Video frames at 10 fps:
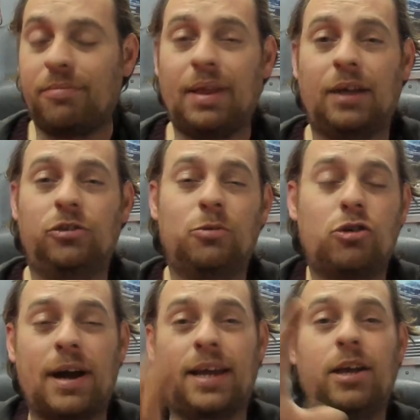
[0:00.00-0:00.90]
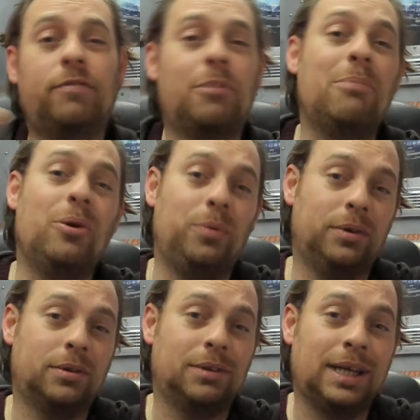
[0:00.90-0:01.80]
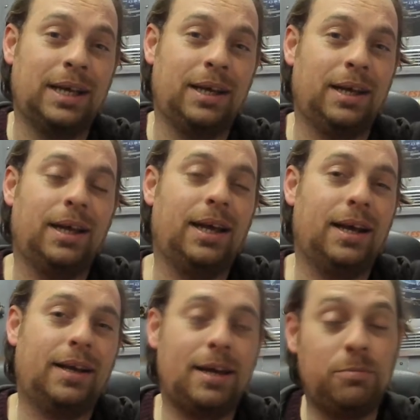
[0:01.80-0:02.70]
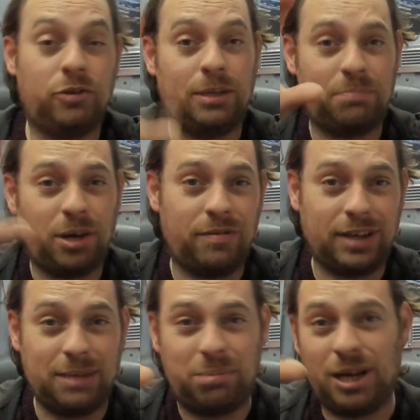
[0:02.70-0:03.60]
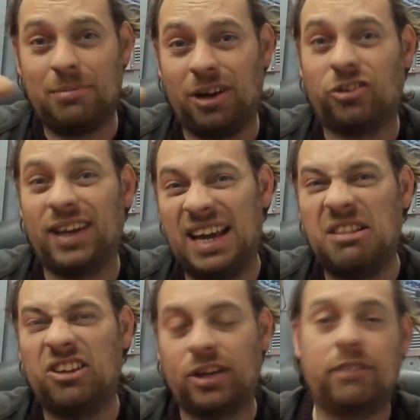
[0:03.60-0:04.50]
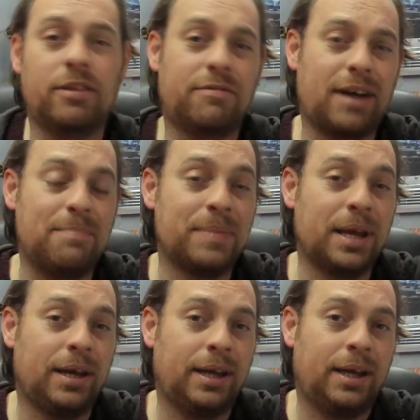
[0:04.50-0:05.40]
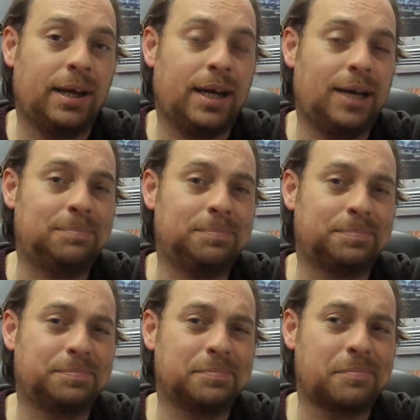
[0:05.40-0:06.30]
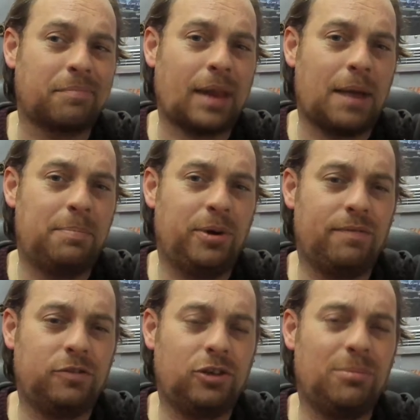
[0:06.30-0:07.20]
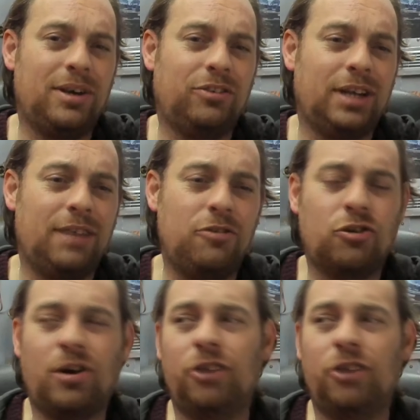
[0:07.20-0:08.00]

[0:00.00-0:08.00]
some tracking of the moon. It keeps it perfectly, pretty much in the centre of the frame. But for some reason, if you try and